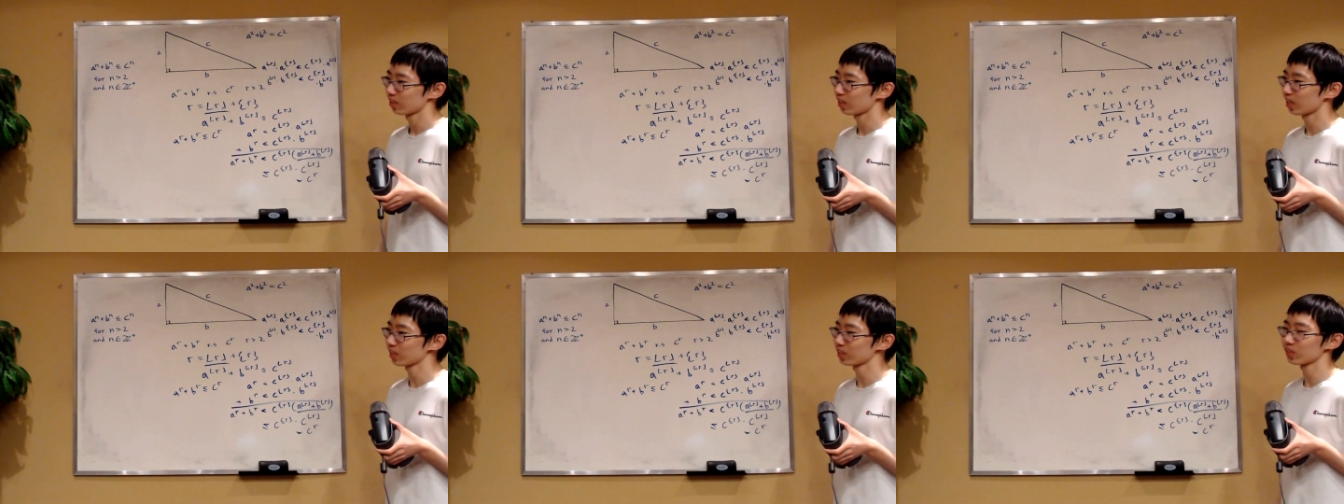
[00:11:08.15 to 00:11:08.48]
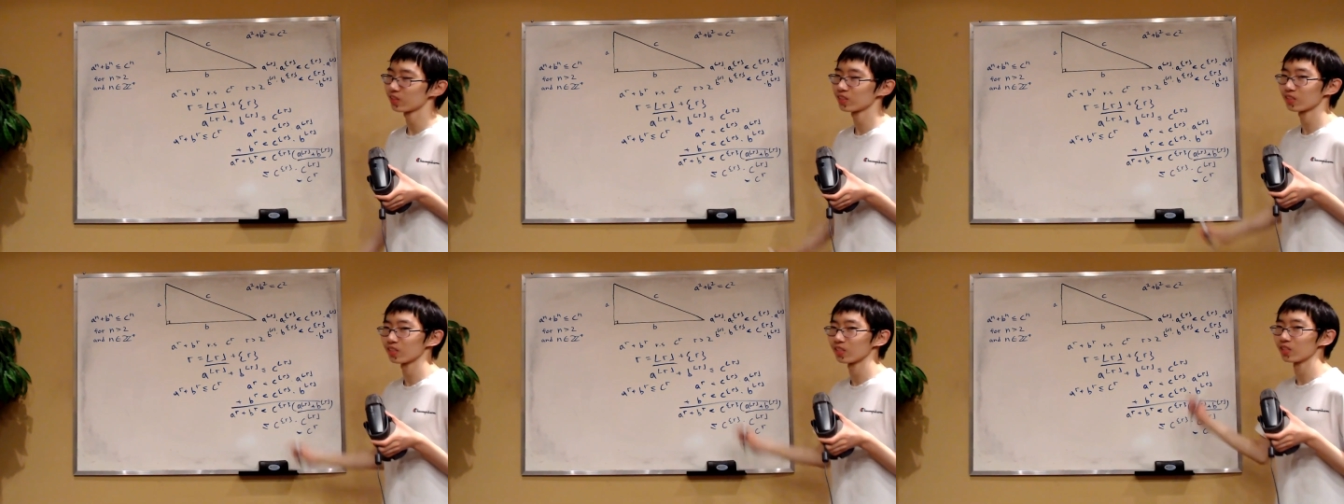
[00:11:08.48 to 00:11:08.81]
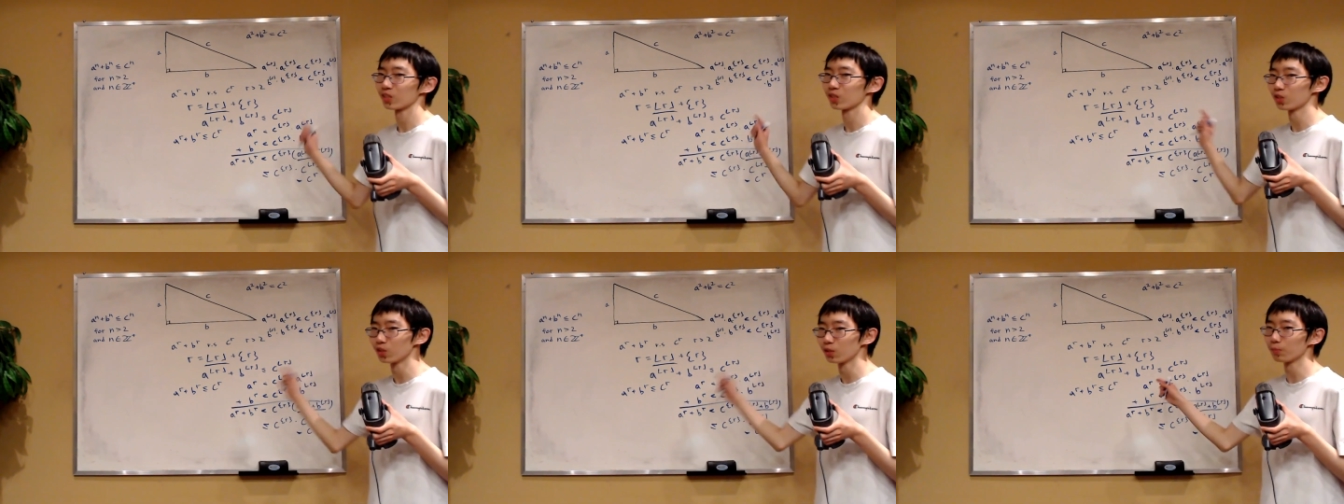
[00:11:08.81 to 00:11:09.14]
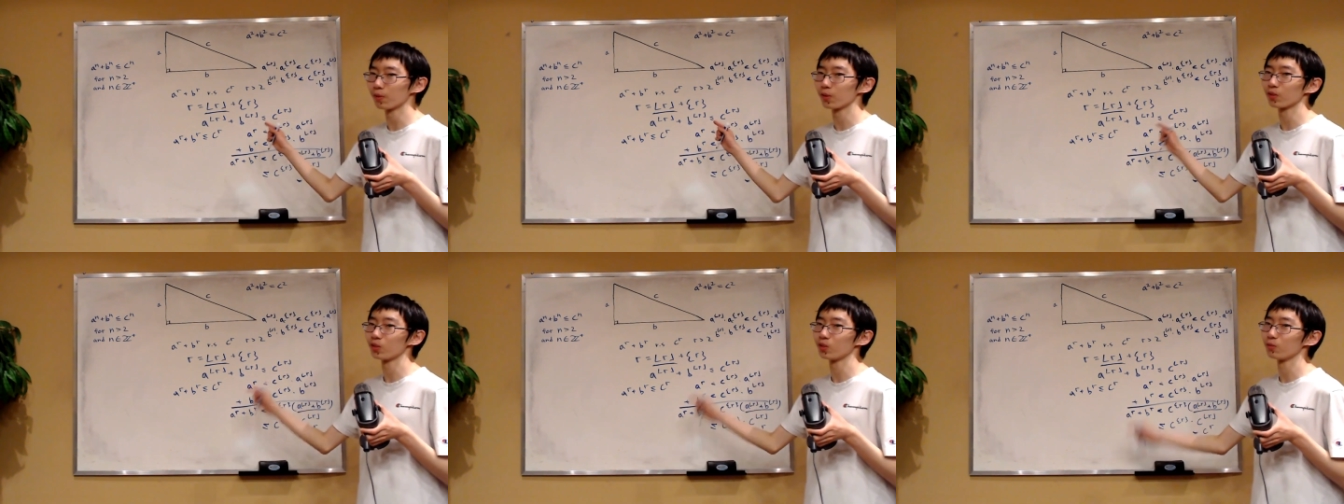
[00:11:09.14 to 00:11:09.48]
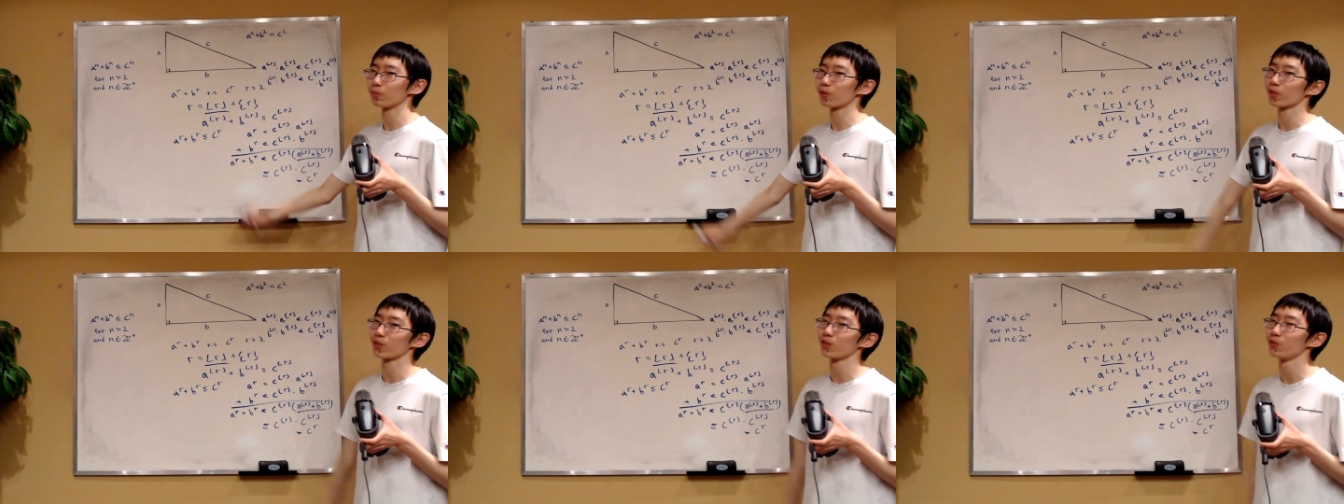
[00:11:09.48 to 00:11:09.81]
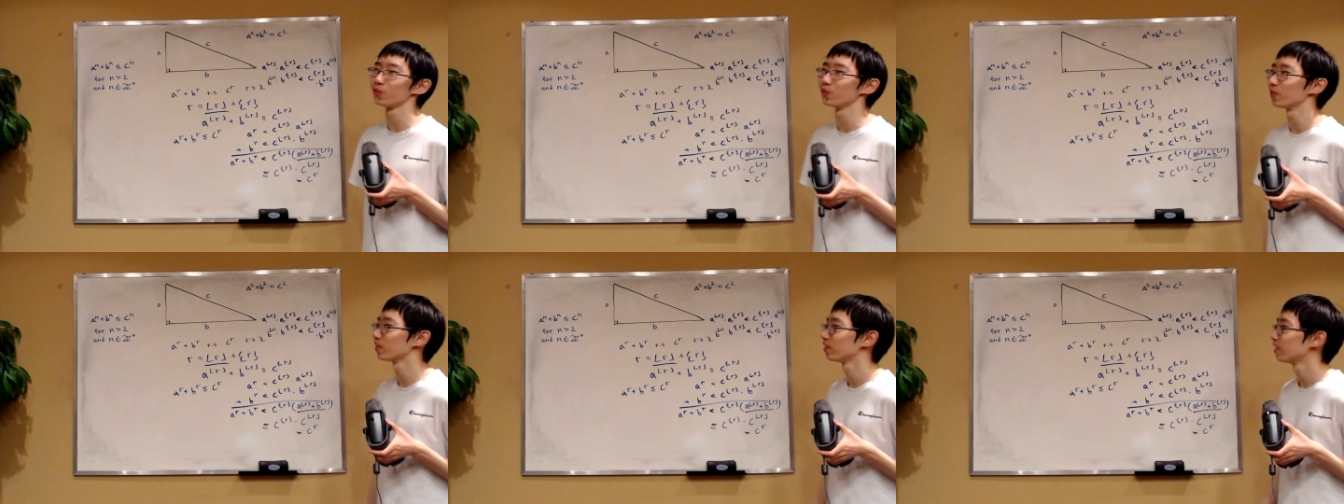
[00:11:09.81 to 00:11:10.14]
I think this is super, super
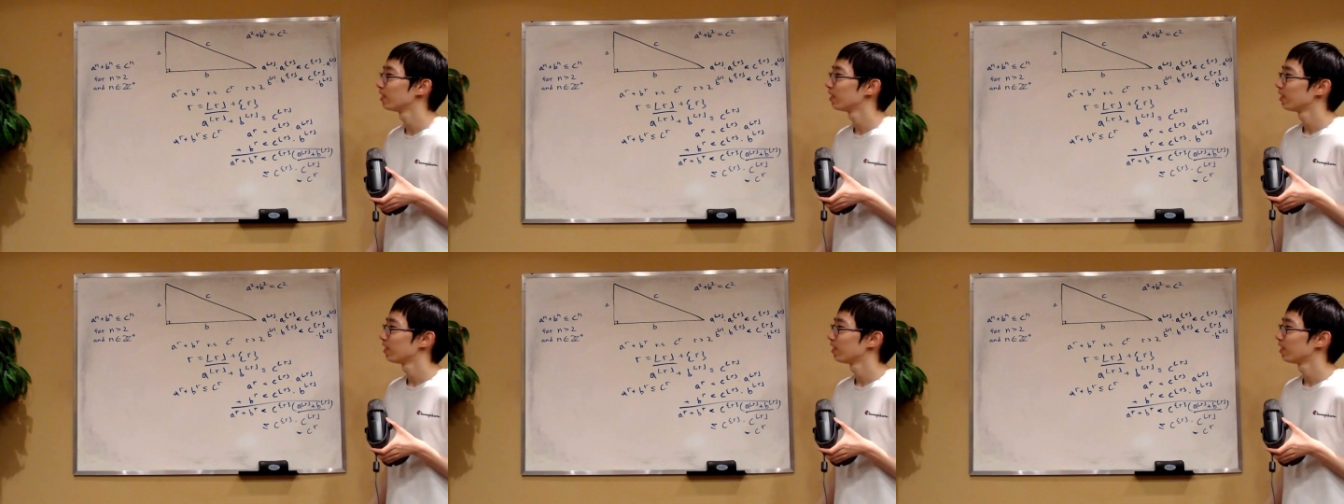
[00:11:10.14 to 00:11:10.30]
cool.